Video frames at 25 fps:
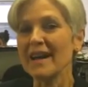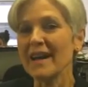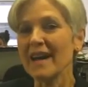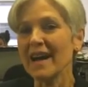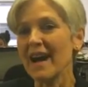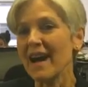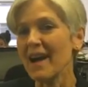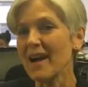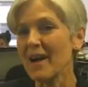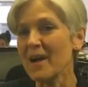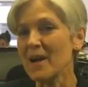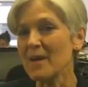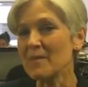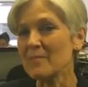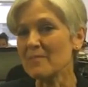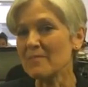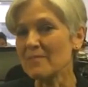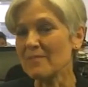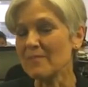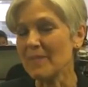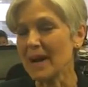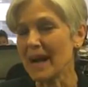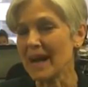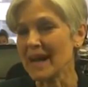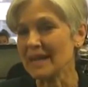
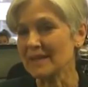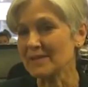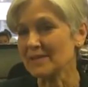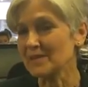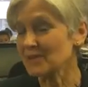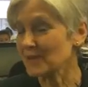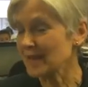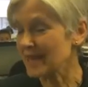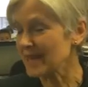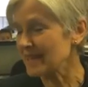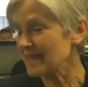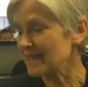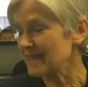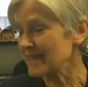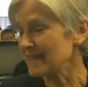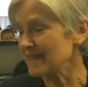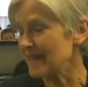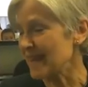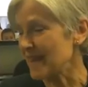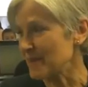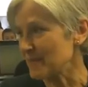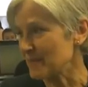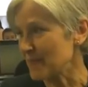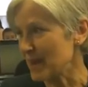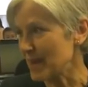by training
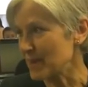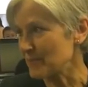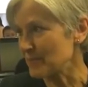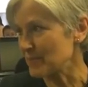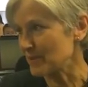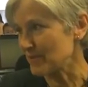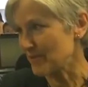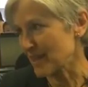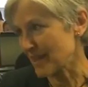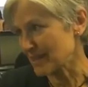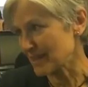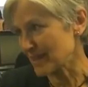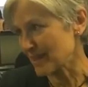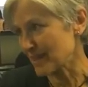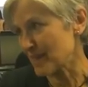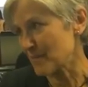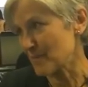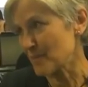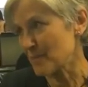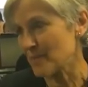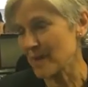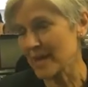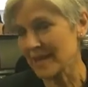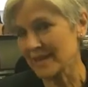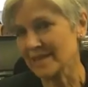and by profession, I'm a
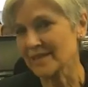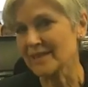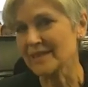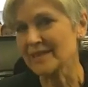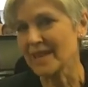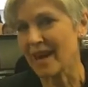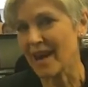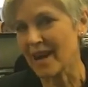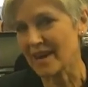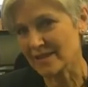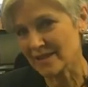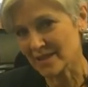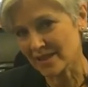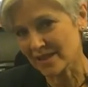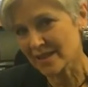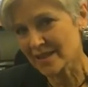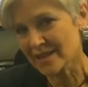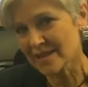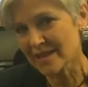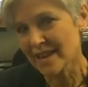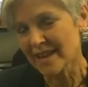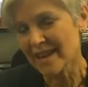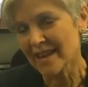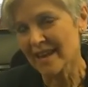medical doctor.